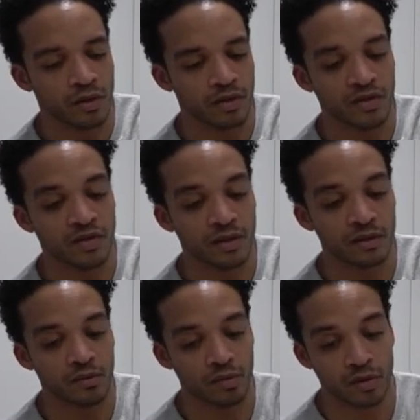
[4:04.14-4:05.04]

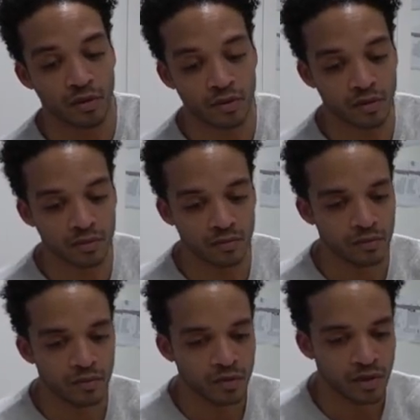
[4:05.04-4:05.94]
decent product,
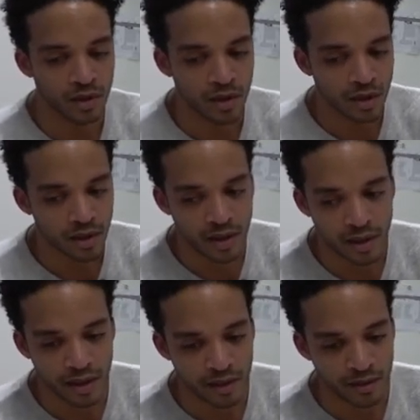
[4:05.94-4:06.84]

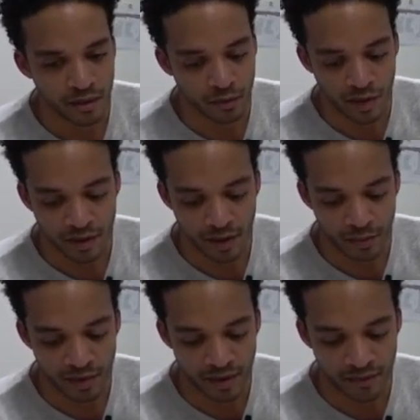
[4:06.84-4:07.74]
and what can
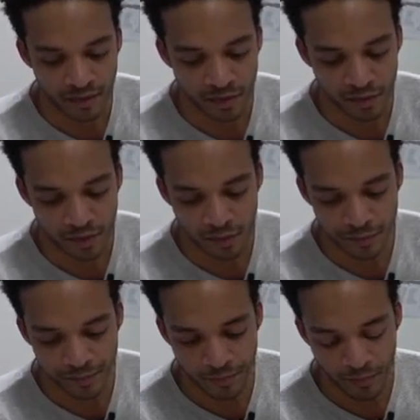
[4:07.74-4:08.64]
be after
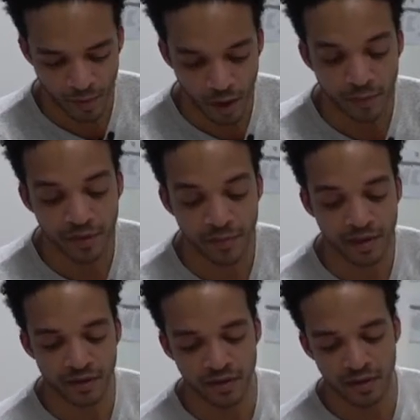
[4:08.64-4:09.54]

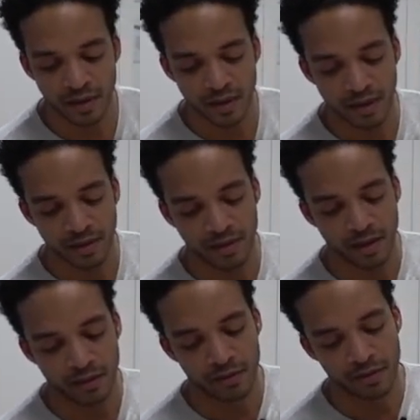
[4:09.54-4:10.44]
optimized is
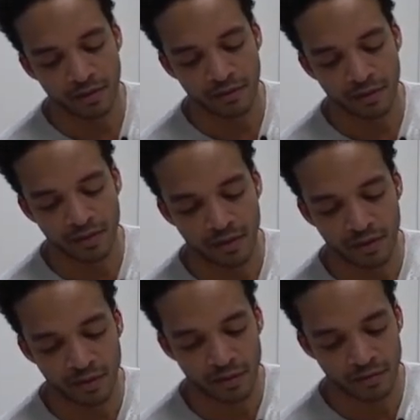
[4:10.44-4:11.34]
how the several
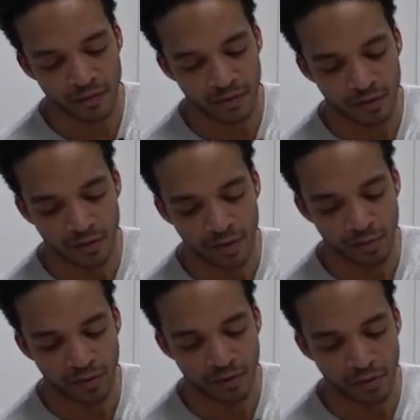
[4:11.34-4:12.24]
sections of the 3D
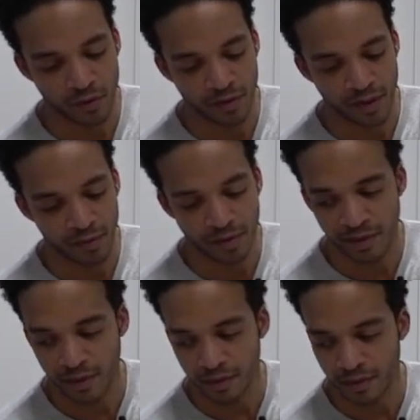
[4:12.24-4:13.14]
print mold can be
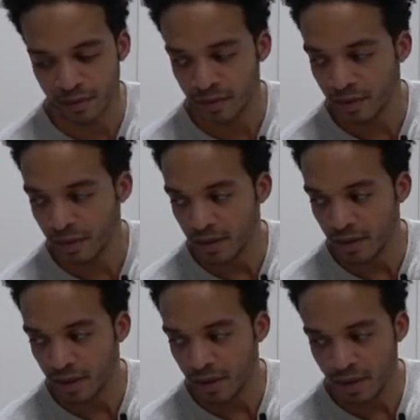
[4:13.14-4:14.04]
better
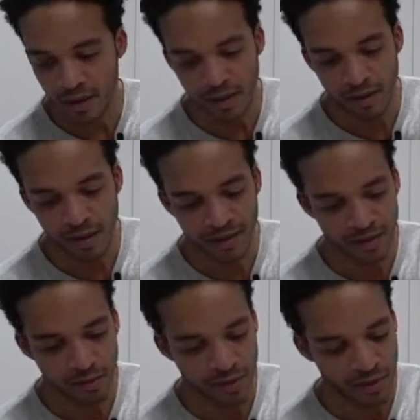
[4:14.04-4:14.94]

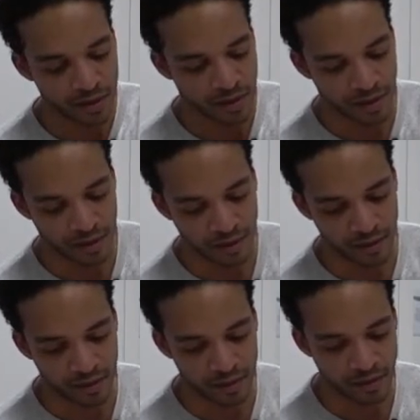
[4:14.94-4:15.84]
assembly, and
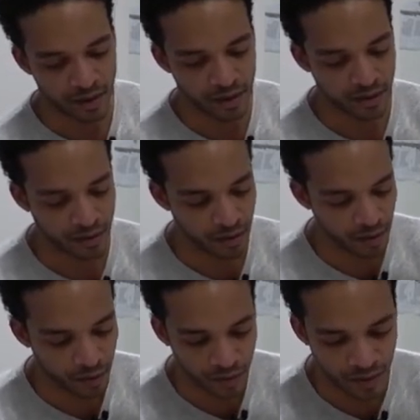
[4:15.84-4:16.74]
that
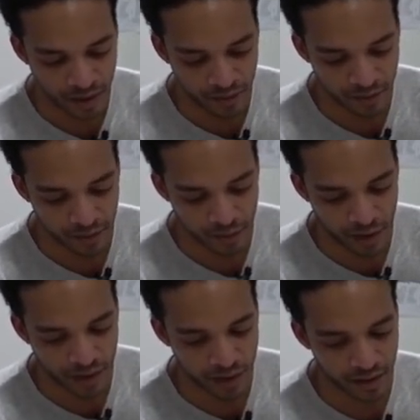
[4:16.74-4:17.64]
you can have a
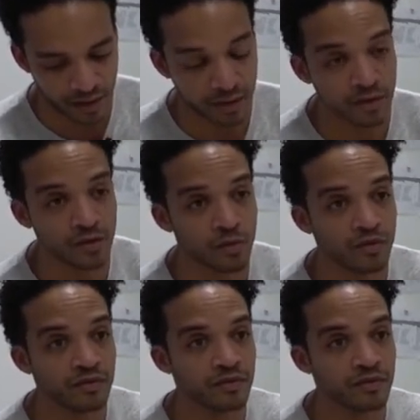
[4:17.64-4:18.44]
really smooth